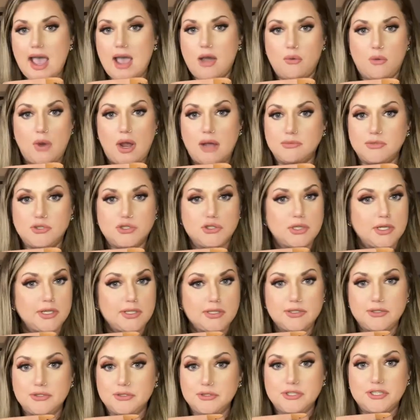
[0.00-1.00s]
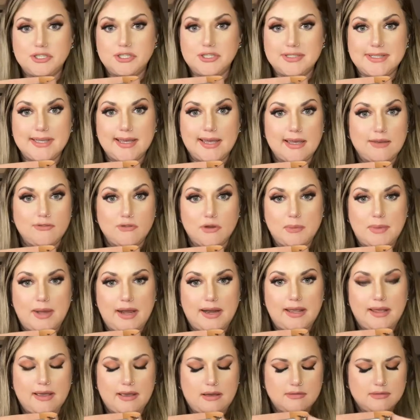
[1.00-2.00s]
I'm struggling through it just like
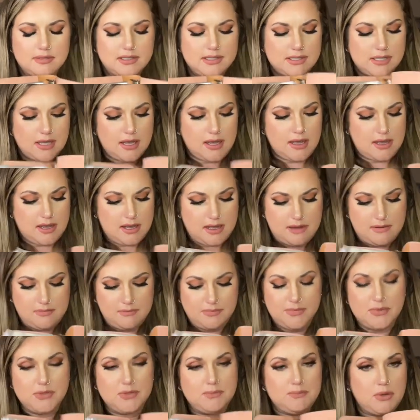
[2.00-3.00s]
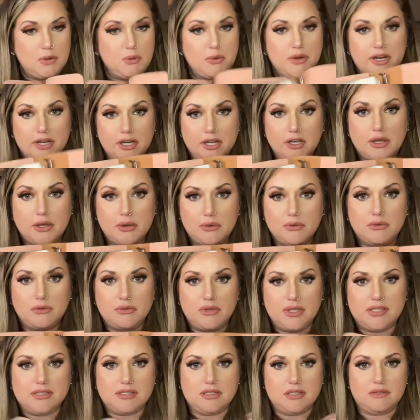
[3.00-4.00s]
everybody else. But we're going to go through
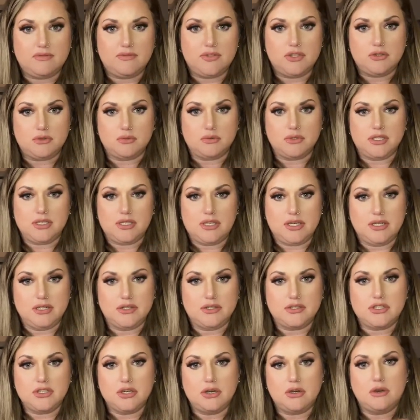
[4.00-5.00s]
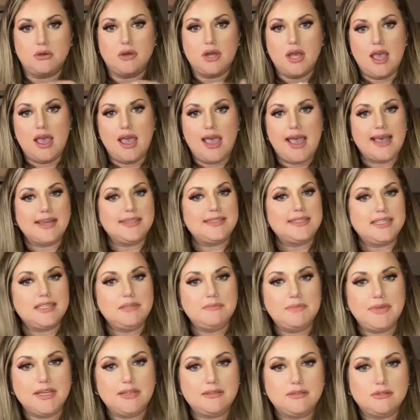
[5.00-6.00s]
these individually here. So I did
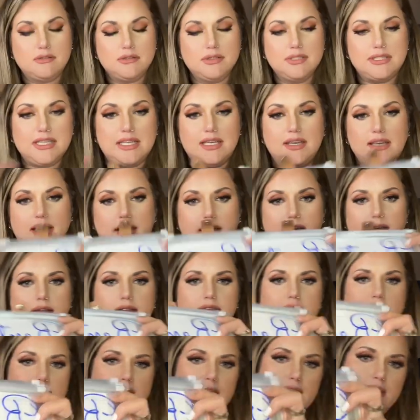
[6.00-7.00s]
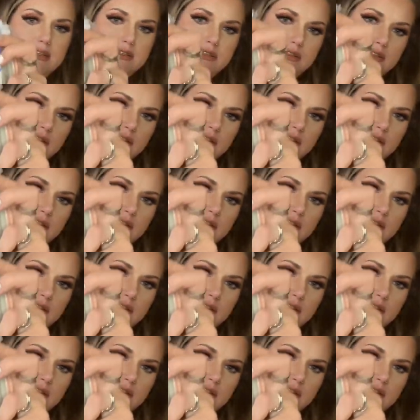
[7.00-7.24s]
make little decals, and it's